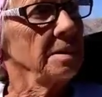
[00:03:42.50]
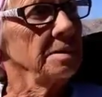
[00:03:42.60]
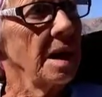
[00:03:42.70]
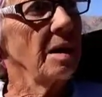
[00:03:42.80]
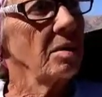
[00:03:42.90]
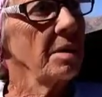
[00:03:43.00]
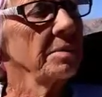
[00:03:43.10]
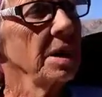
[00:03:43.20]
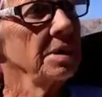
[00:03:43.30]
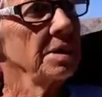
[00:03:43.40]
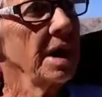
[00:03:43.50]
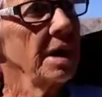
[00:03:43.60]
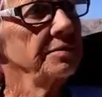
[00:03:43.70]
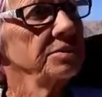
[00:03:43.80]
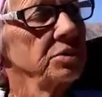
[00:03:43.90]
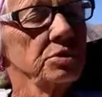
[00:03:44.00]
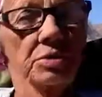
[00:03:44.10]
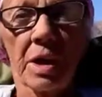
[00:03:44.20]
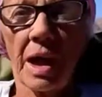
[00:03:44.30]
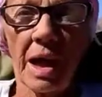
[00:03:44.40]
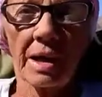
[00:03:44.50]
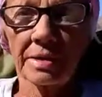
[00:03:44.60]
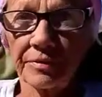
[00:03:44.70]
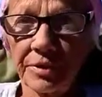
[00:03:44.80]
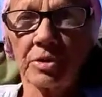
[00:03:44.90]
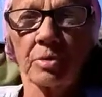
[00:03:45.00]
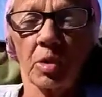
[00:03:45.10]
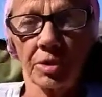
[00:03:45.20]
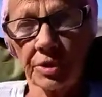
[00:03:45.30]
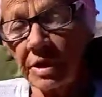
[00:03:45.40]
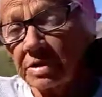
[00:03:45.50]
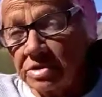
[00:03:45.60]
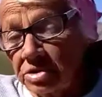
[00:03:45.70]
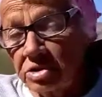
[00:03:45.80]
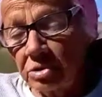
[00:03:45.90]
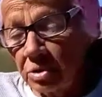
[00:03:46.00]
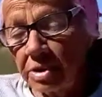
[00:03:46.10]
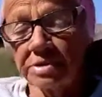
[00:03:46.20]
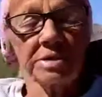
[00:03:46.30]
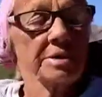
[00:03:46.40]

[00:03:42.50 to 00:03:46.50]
now I'm going to have to add a few more things to it.